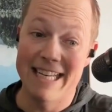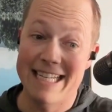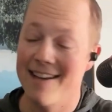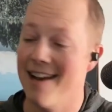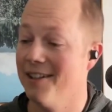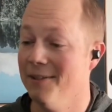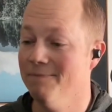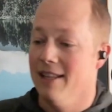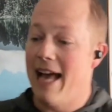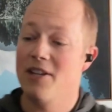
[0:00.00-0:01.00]
Exactly.
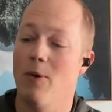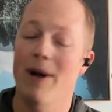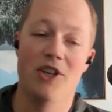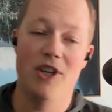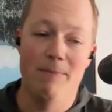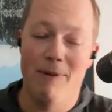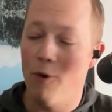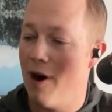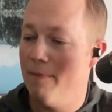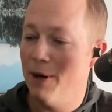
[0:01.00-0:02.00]
Last question
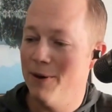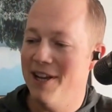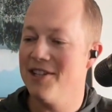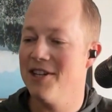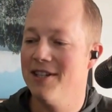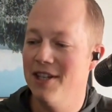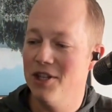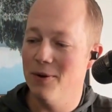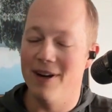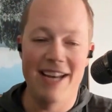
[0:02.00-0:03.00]
before our bonus.
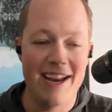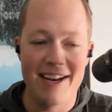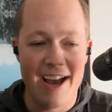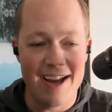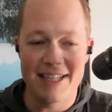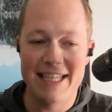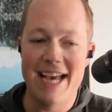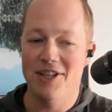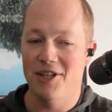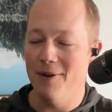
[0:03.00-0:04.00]
Since you are Canadian, I had to
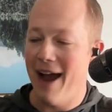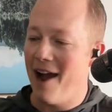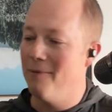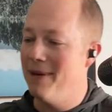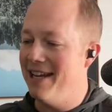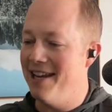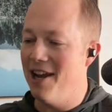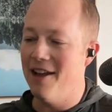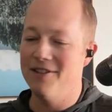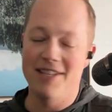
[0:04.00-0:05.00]
test you. How
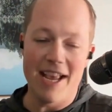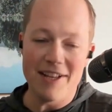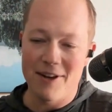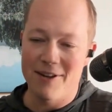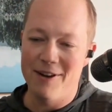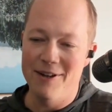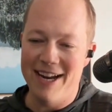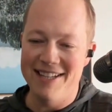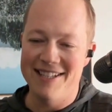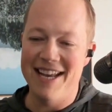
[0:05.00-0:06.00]
many states are there in the
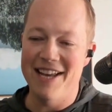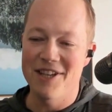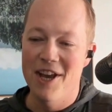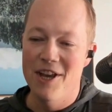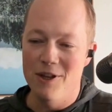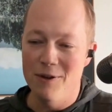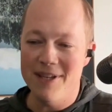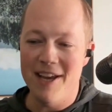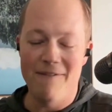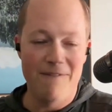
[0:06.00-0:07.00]
United States? You
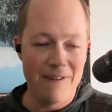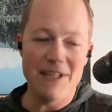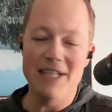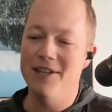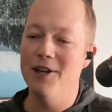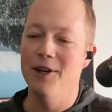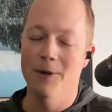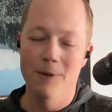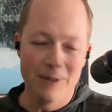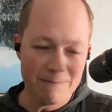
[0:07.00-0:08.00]
said 52.